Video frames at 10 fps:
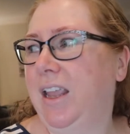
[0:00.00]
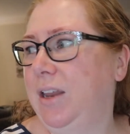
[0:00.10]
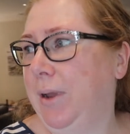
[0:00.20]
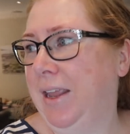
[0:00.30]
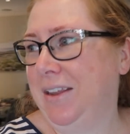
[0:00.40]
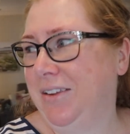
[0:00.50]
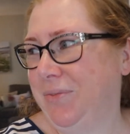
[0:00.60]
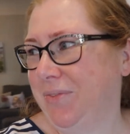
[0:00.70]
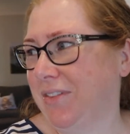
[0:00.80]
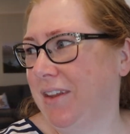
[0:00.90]
Anyway,
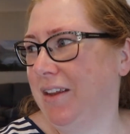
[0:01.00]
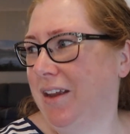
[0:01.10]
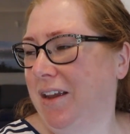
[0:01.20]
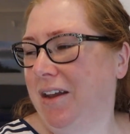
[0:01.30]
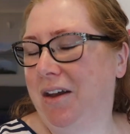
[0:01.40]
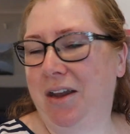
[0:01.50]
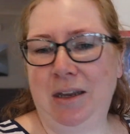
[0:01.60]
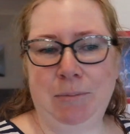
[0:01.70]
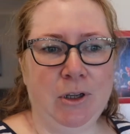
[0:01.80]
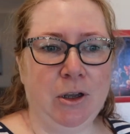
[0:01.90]

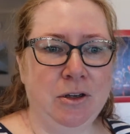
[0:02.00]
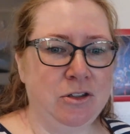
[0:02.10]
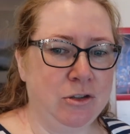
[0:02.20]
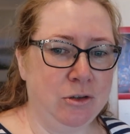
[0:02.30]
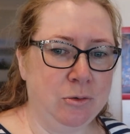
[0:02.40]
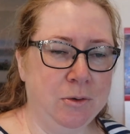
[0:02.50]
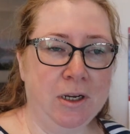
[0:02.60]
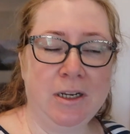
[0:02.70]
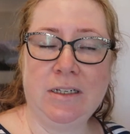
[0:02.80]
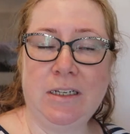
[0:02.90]
I'm going to
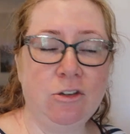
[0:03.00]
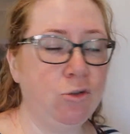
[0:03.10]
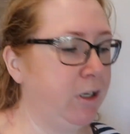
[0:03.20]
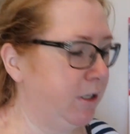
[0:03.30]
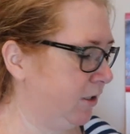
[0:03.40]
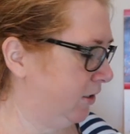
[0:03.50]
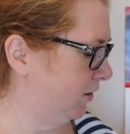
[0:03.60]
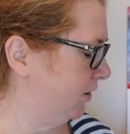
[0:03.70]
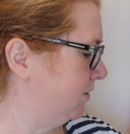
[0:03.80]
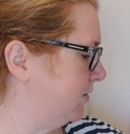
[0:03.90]
get a drink
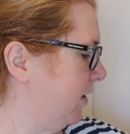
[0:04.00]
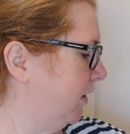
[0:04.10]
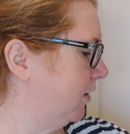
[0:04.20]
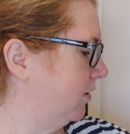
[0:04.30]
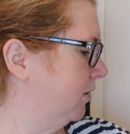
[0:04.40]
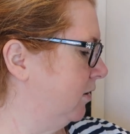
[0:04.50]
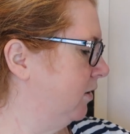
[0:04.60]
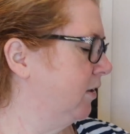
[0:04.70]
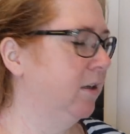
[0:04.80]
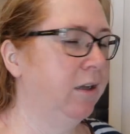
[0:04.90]
in a sec.
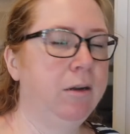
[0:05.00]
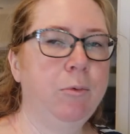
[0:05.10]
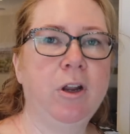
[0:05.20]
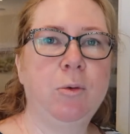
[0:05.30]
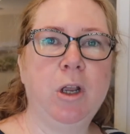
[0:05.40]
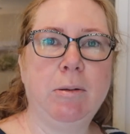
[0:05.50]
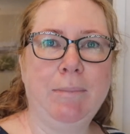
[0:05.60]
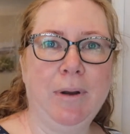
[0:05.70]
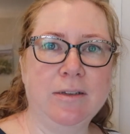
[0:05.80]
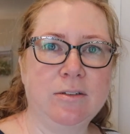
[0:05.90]
And I'm probably working on
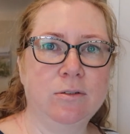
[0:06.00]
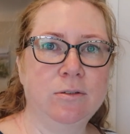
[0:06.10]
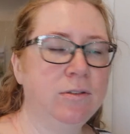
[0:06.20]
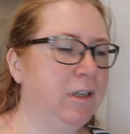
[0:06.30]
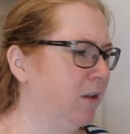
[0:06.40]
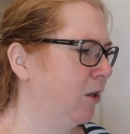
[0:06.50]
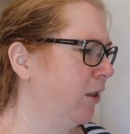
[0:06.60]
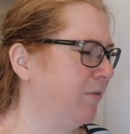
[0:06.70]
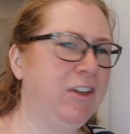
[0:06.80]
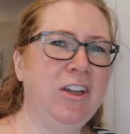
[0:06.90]
my puzzle. Now that I
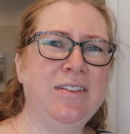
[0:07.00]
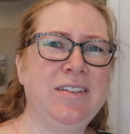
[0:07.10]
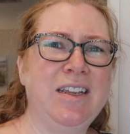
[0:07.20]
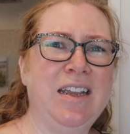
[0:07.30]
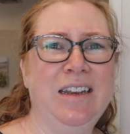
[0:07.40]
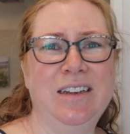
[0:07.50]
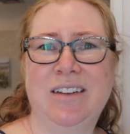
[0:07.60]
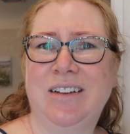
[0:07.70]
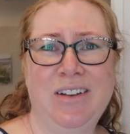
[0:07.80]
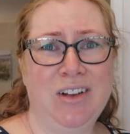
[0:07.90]
know that video's there, and
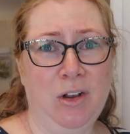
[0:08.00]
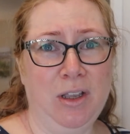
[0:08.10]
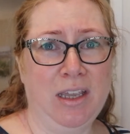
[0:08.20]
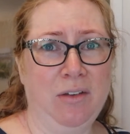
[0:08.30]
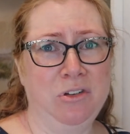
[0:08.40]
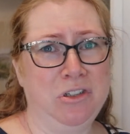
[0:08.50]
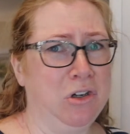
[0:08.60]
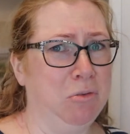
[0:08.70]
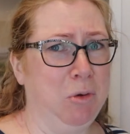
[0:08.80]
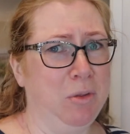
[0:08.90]
I'll get Kevin to
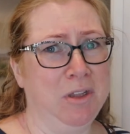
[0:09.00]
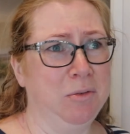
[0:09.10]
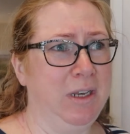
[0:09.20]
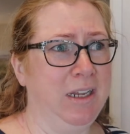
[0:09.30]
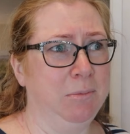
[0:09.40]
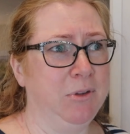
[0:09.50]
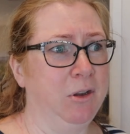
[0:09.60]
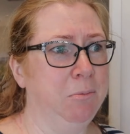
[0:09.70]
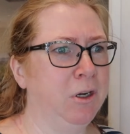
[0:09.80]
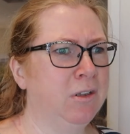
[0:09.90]
help me with it when he comes
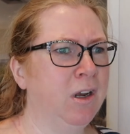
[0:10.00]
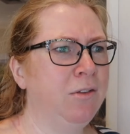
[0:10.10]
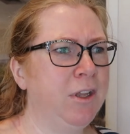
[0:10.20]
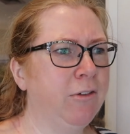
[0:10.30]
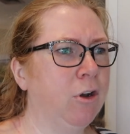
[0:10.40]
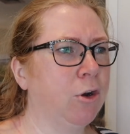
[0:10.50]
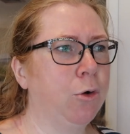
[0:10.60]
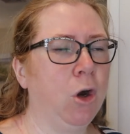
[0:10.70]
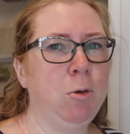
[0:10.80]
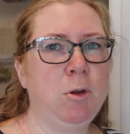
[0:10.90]
home, because I don't think I've got
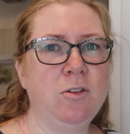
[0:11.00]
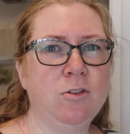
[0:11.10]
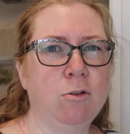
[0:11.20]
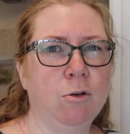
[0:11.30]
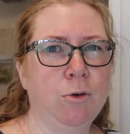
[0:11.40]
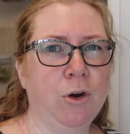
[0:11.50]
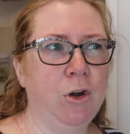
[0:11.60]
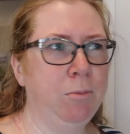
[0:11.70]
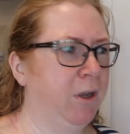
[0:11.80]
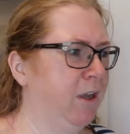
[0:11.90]
Chrome. I use Google
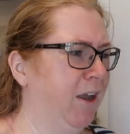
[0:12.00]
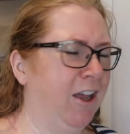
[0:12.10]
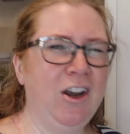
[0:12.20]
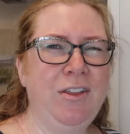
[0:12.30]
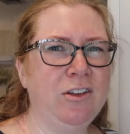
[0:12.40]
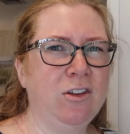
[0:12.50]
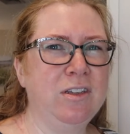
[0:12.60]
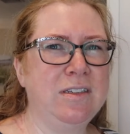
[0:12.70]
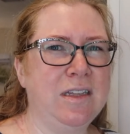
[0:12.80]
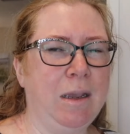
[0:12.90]
Chrome, and I don't think it's on
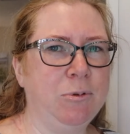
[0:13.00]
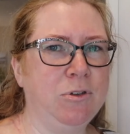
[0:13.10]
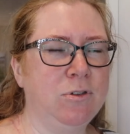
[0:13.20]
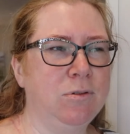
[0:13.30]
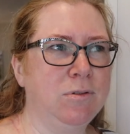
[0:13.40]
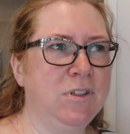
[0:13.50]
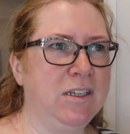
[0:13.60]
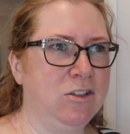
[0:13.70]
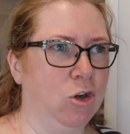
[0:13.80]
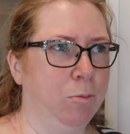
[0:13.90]
this lap
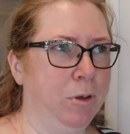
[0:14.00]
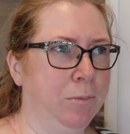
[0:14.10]
desktop.